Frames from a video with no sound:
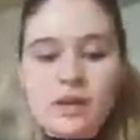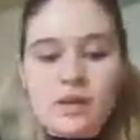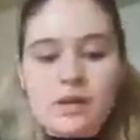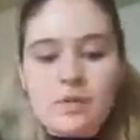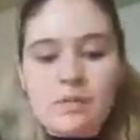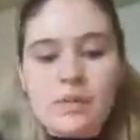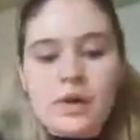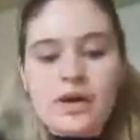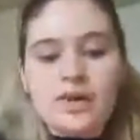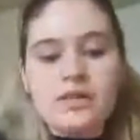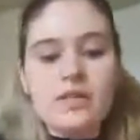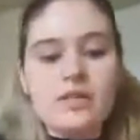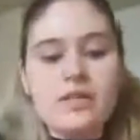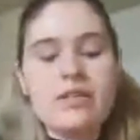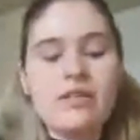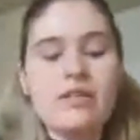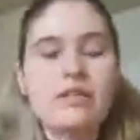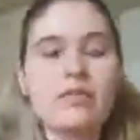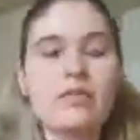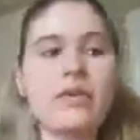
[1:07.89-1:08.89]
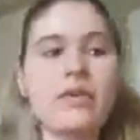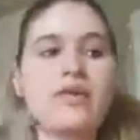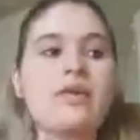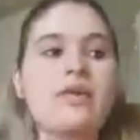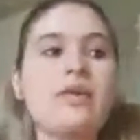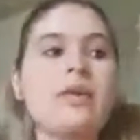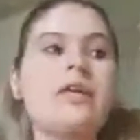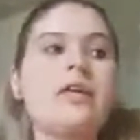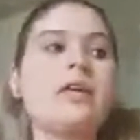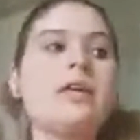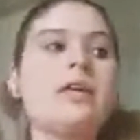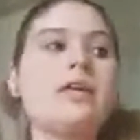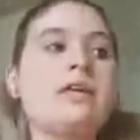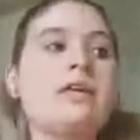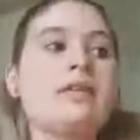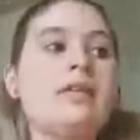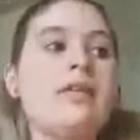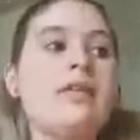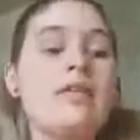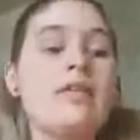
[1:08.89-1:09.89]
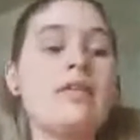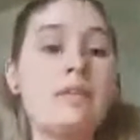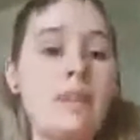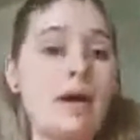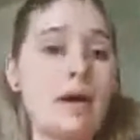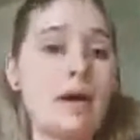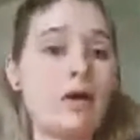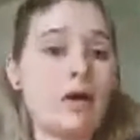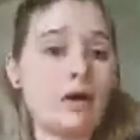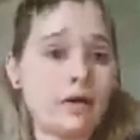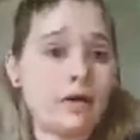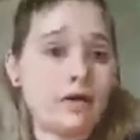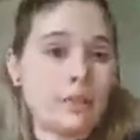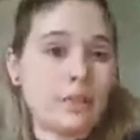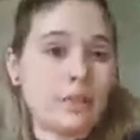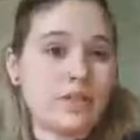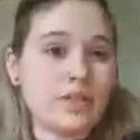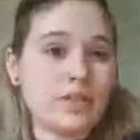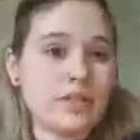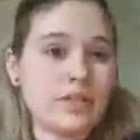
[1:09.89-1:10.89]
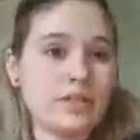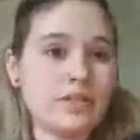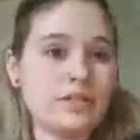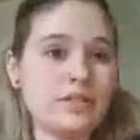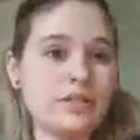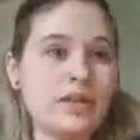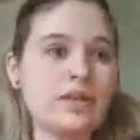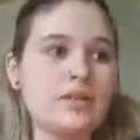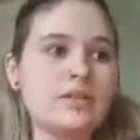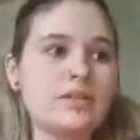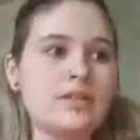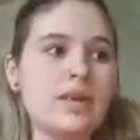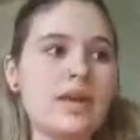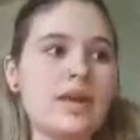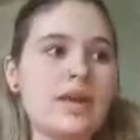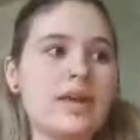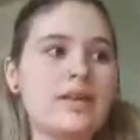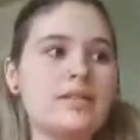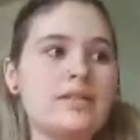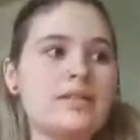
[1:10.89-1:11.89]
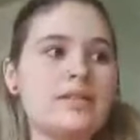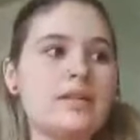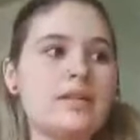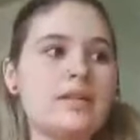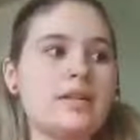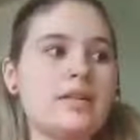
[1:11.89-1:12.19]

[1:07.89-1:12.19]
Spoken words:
But the great thing about art witches is that